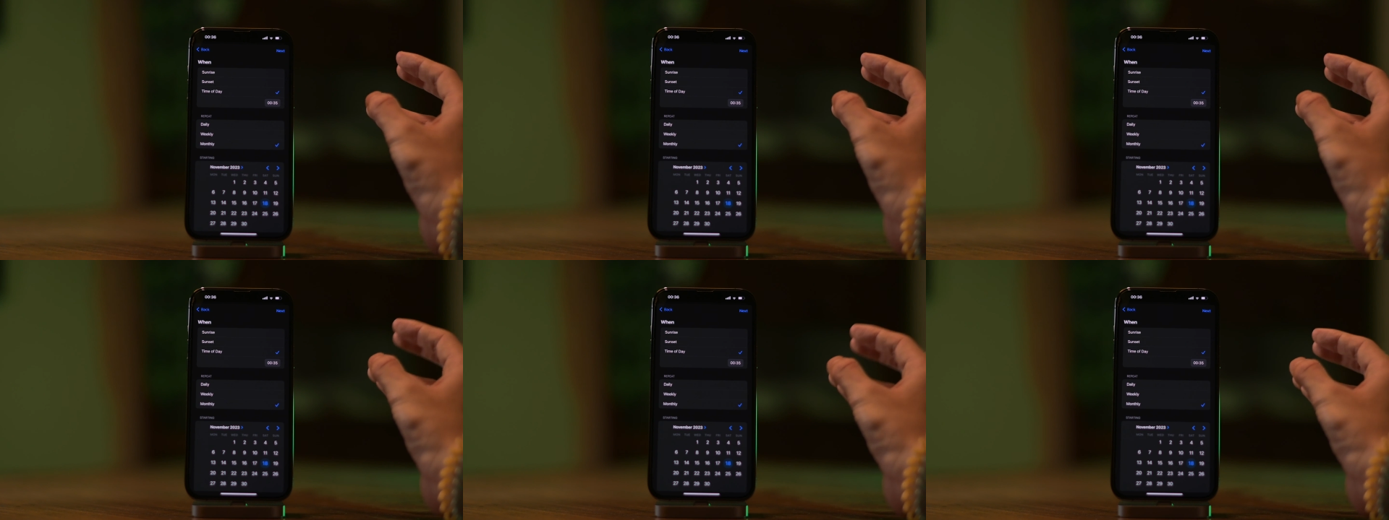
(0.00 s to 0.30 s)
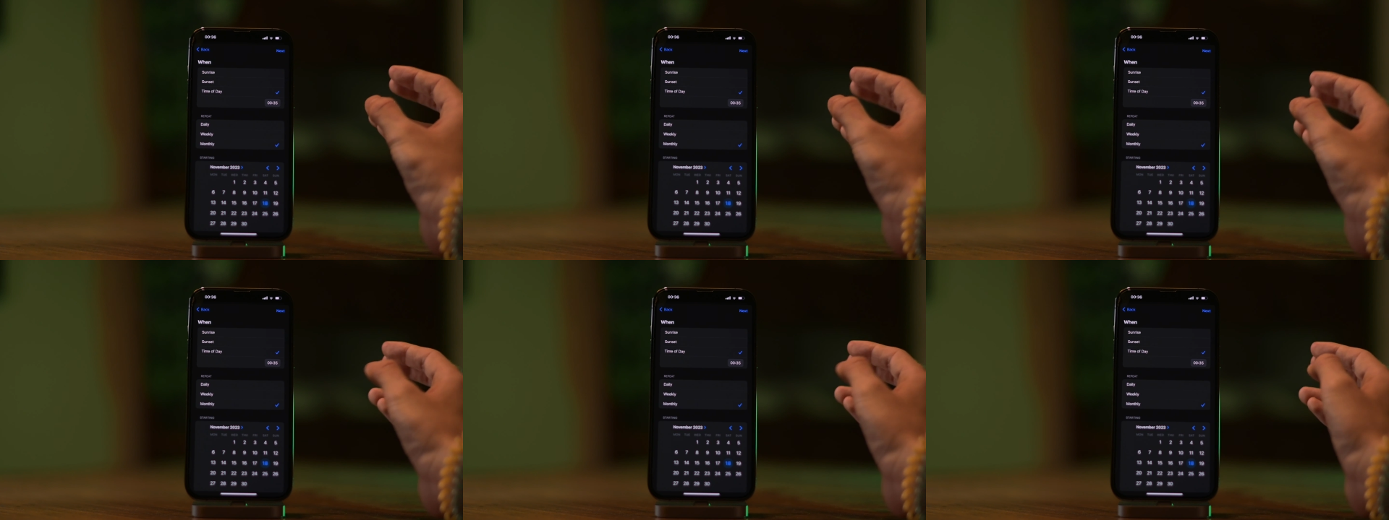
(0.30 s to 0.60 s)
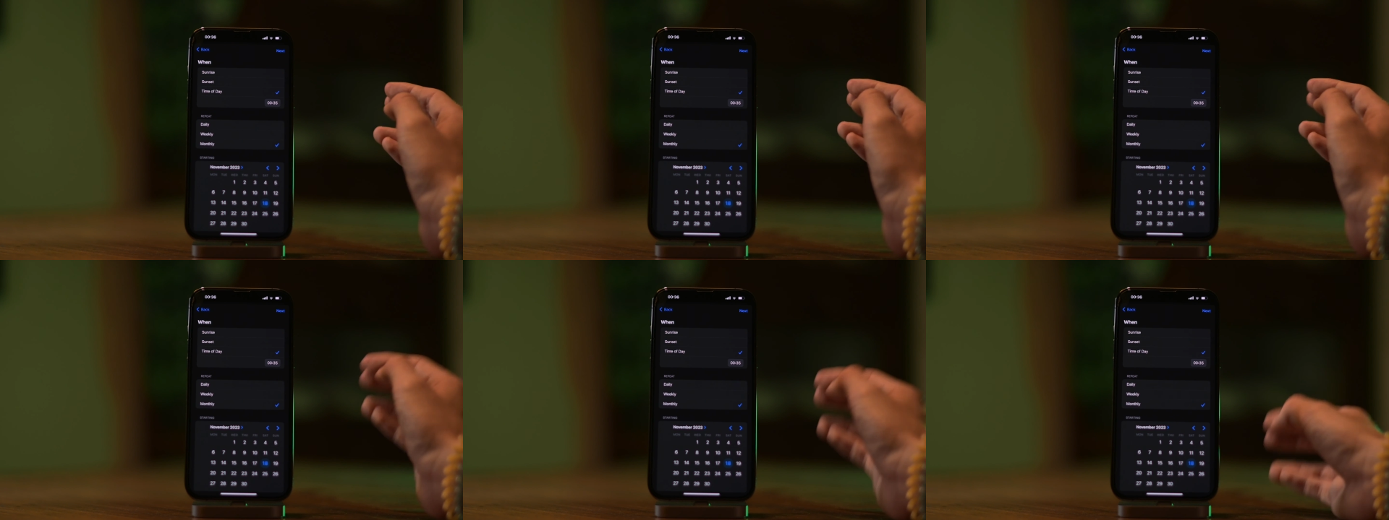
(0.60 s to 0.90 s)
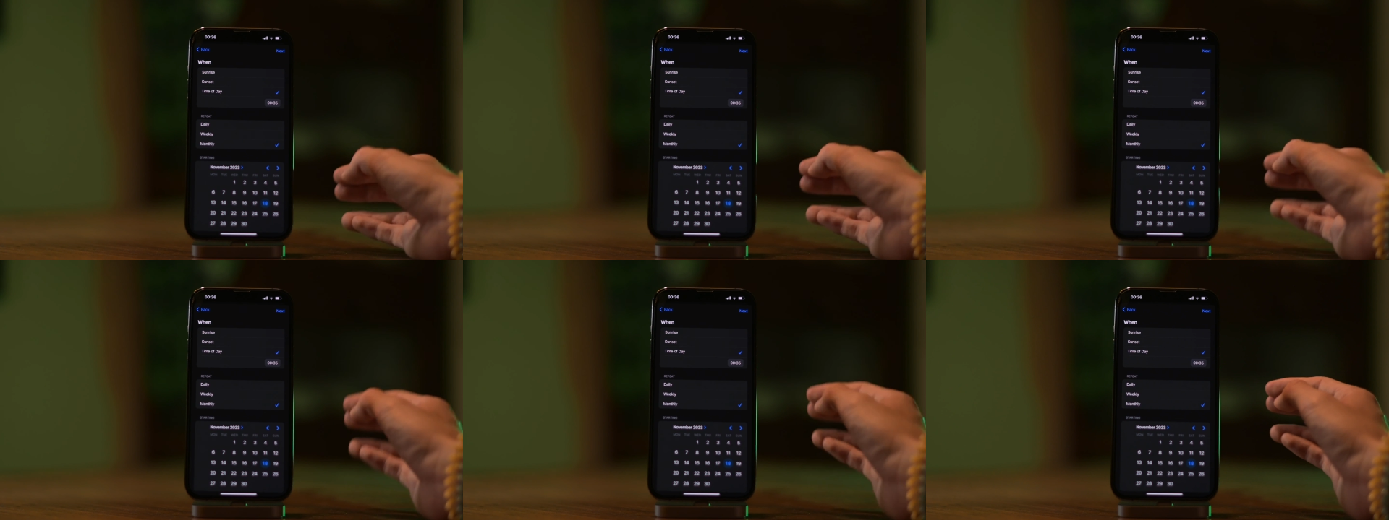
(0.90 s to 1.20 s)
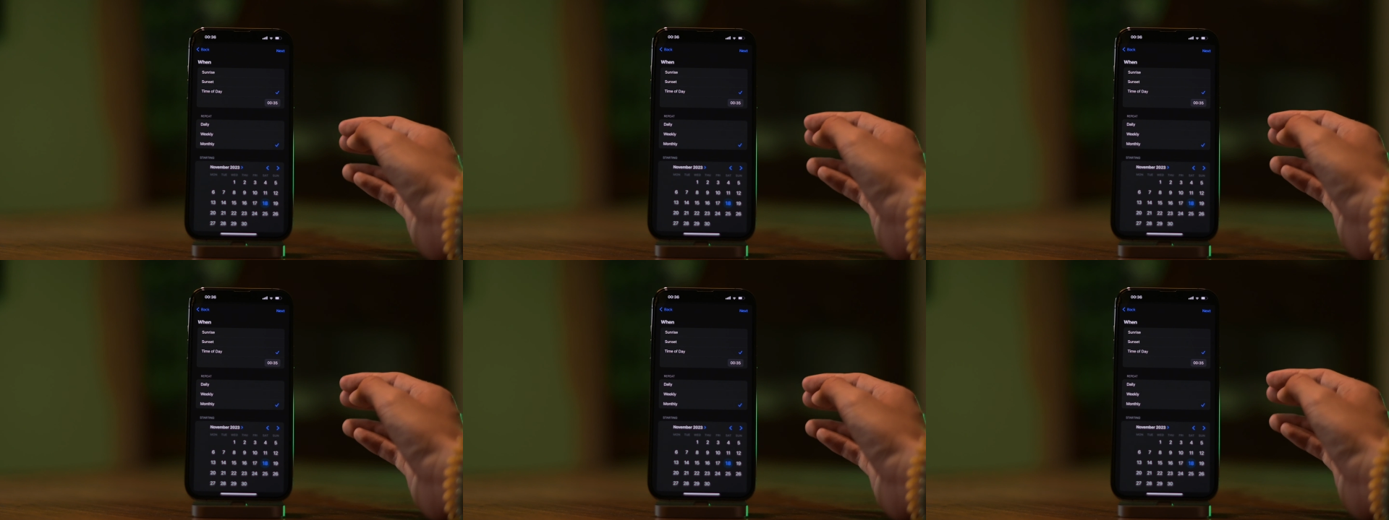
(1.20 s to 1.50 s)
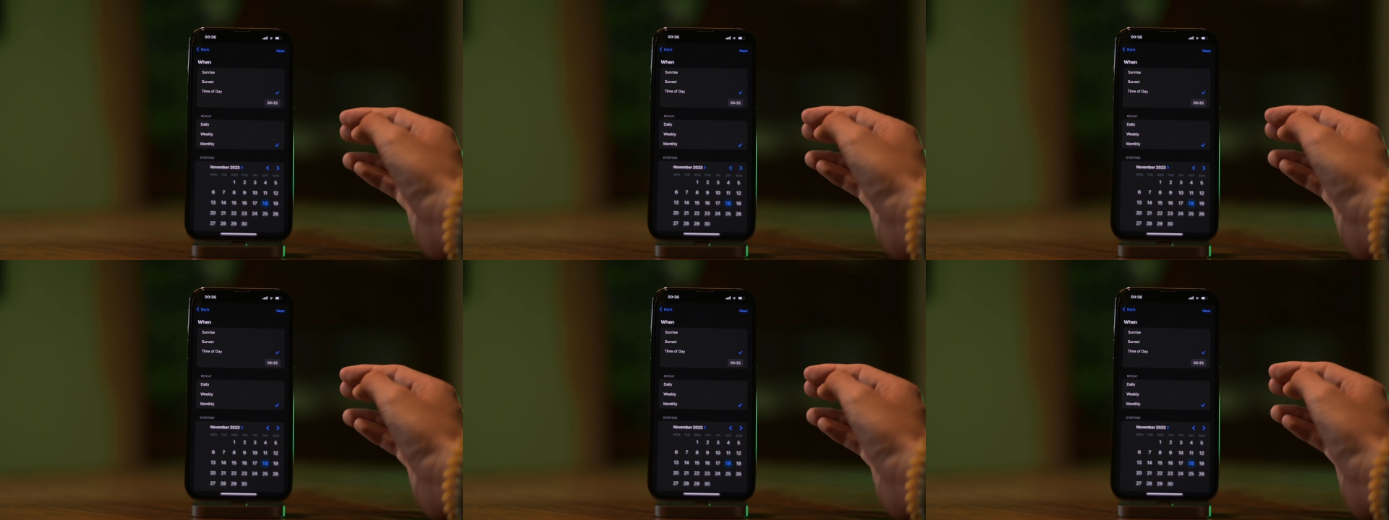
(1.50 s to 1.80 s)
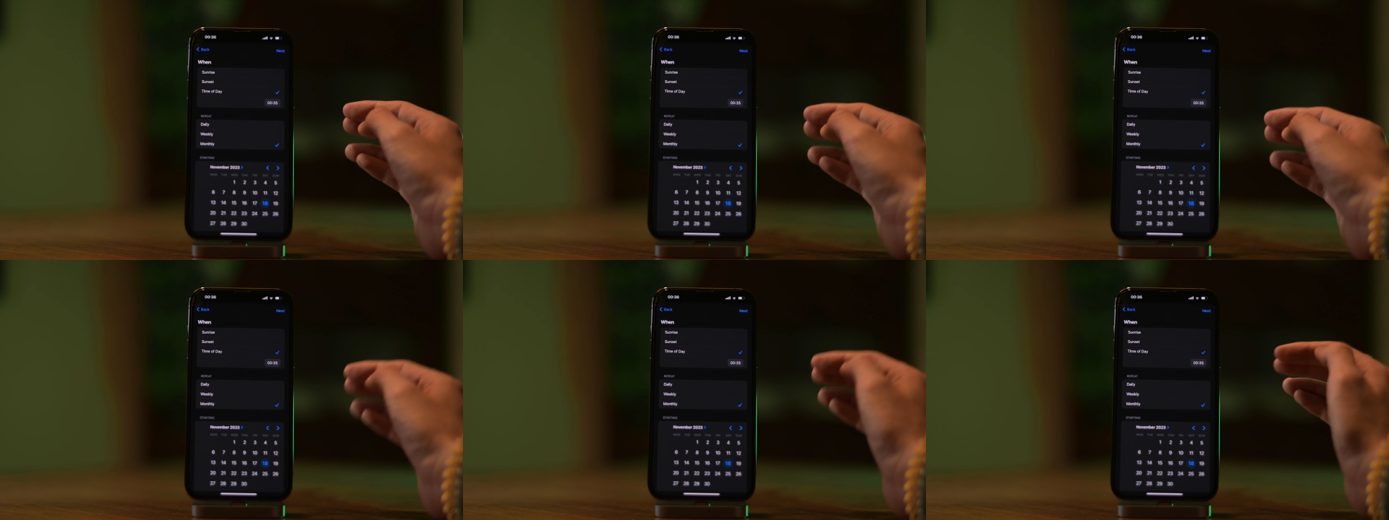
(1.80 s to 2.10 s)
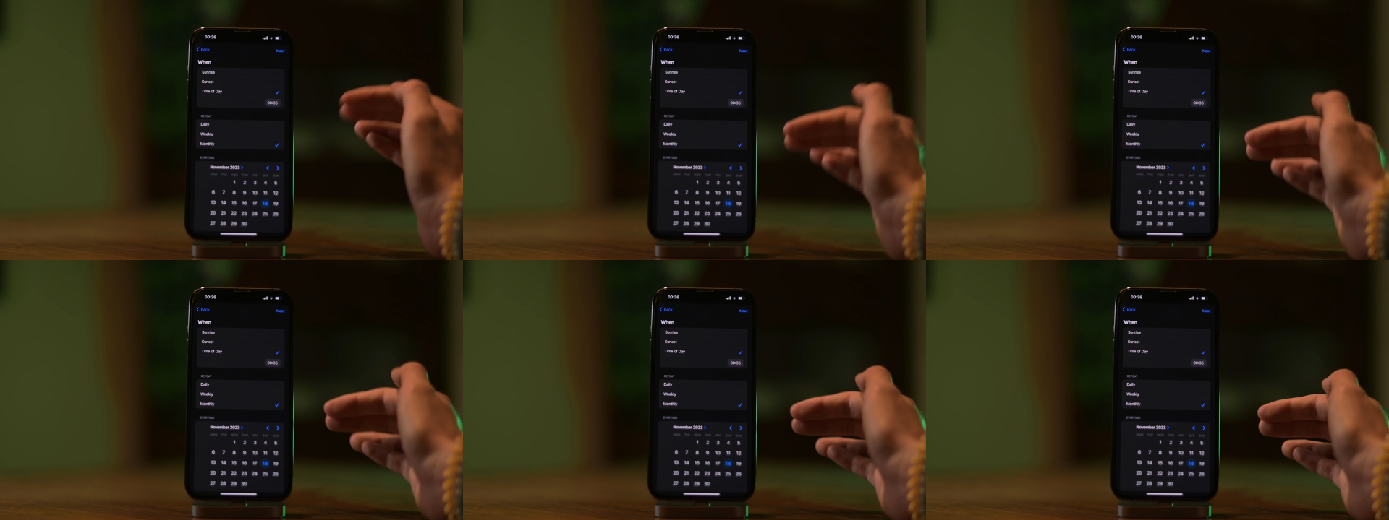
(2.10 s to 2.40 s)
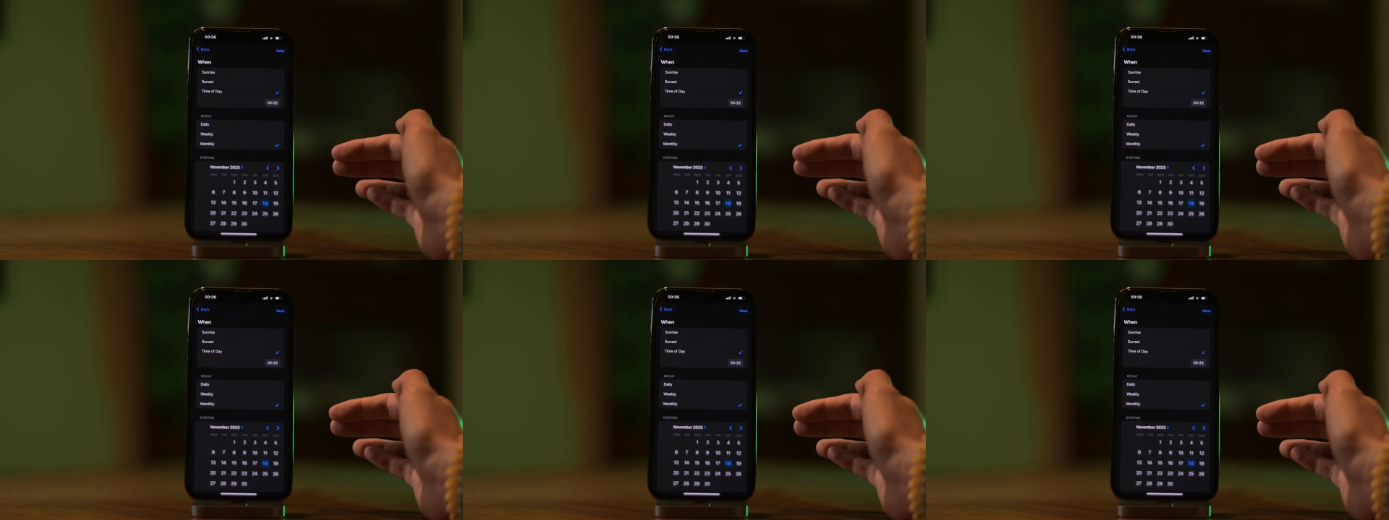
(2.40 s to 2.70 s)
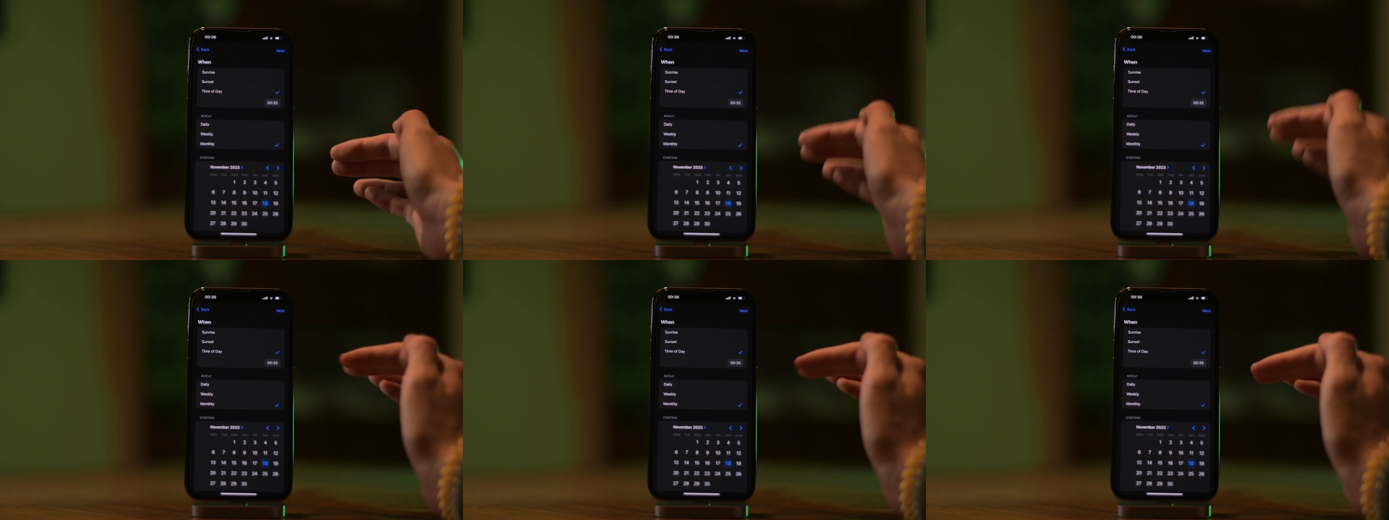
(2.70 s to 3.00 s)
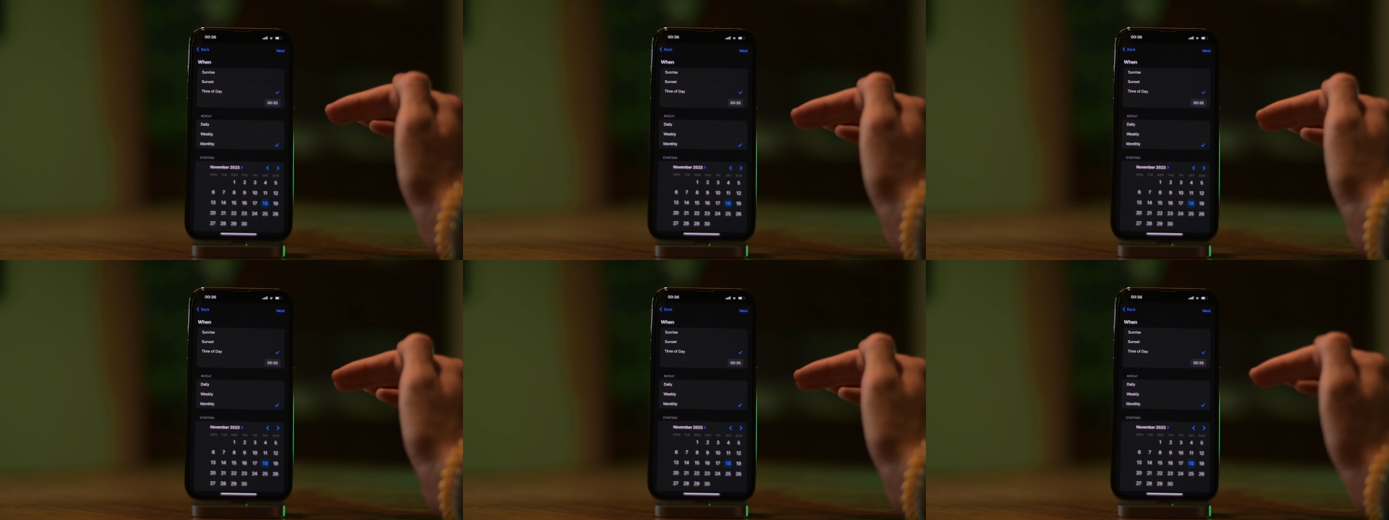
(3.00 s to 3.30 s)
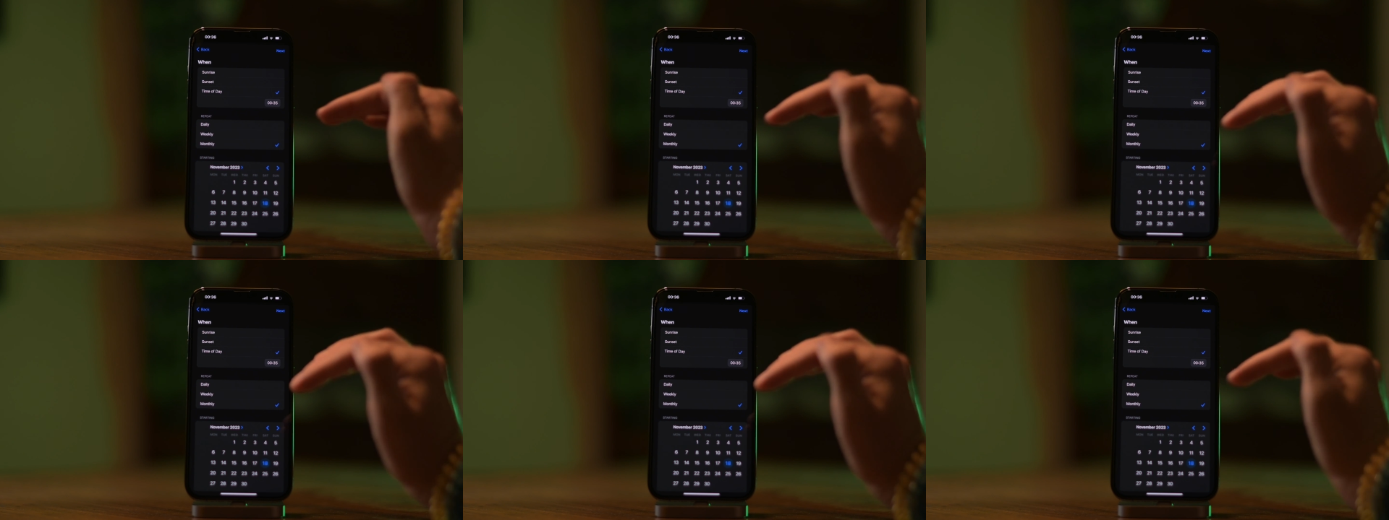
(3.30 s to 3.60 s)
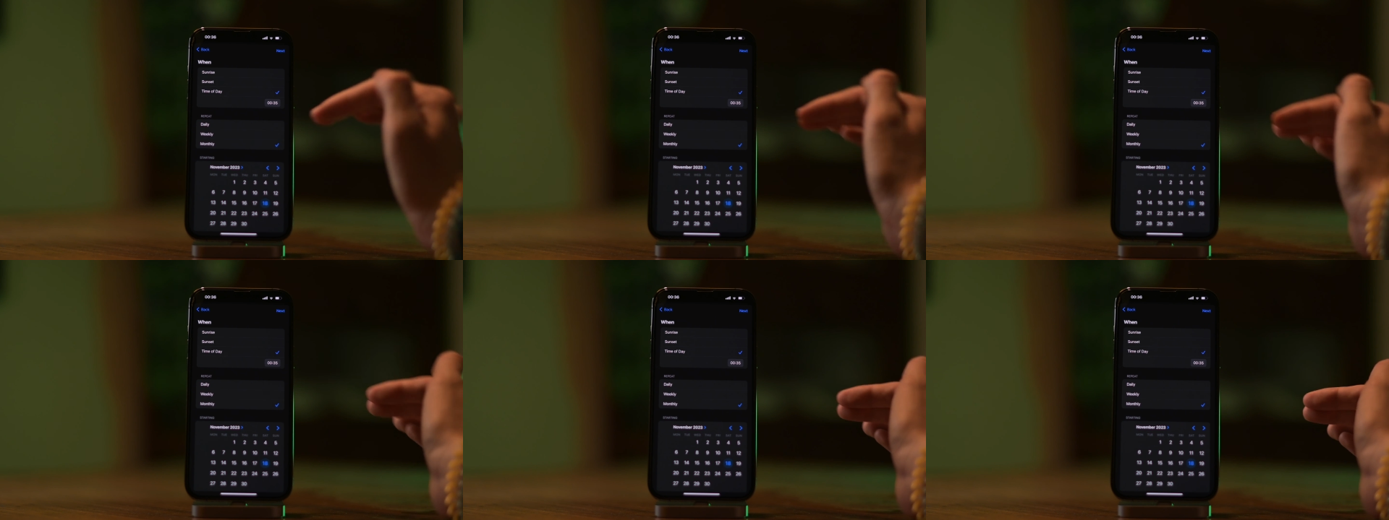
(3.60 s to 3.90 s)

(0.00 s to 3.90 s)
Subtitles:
Nobody's mouth can be seen.